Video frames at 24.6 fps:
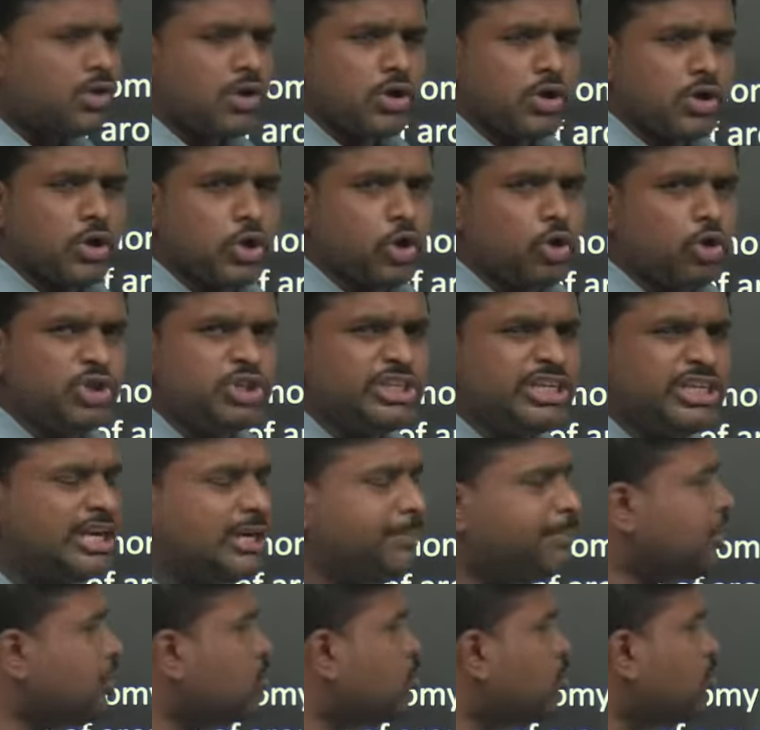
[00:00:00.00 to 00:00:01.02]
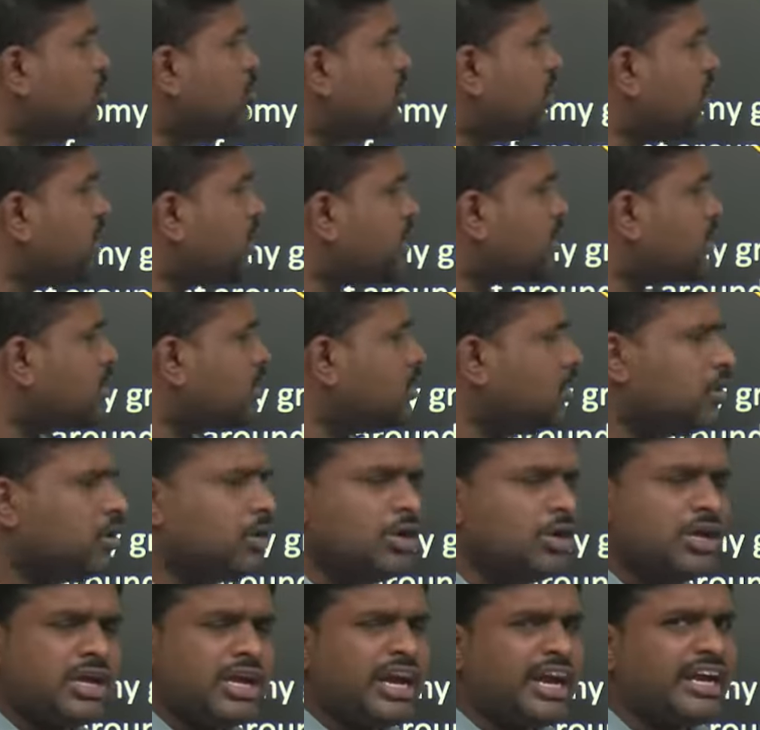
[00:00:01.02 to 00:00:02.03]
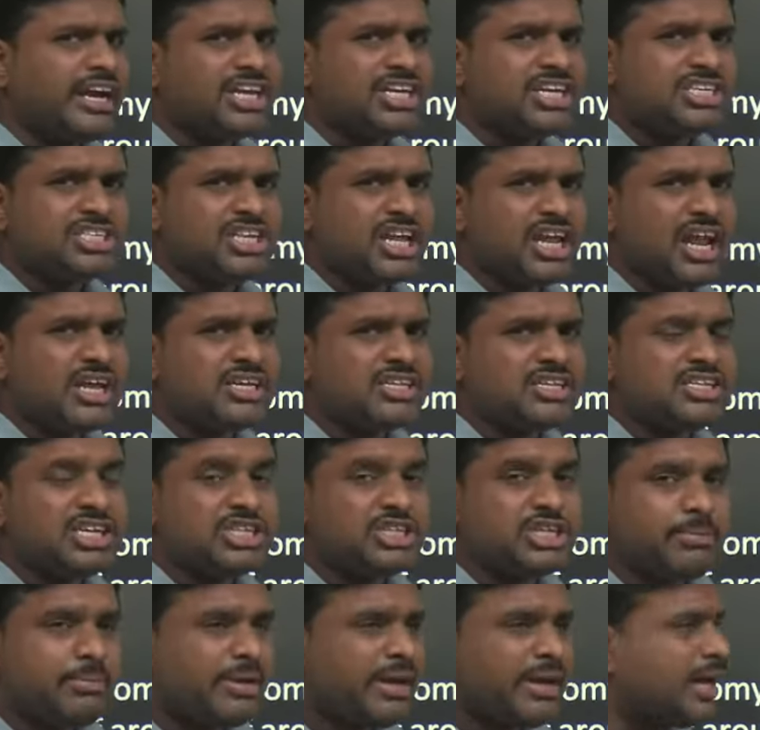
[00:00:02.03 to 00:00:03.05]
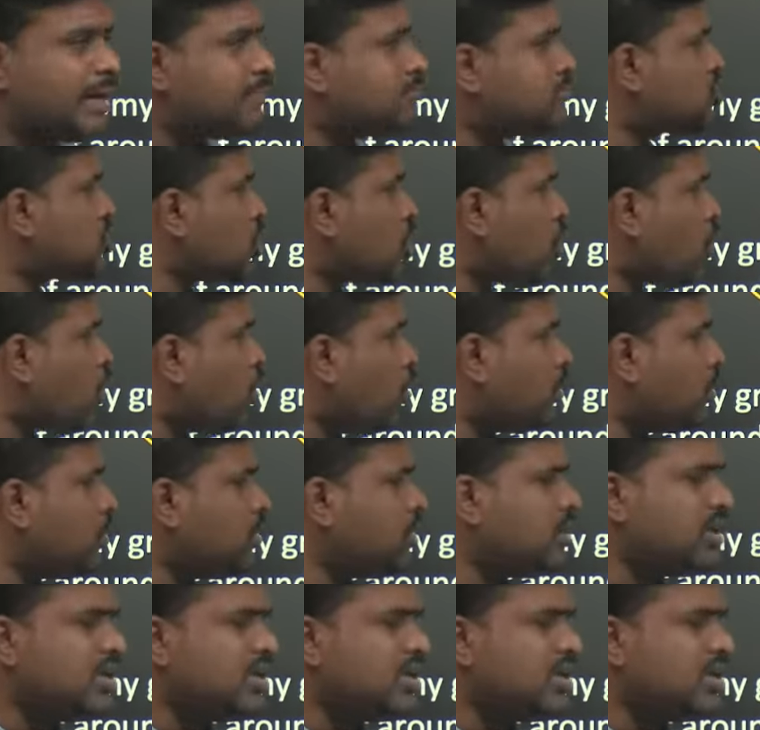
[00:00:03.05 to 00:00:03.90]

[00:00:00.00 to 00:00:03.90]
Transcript: low GDP growth rate, industrialization becomes slow,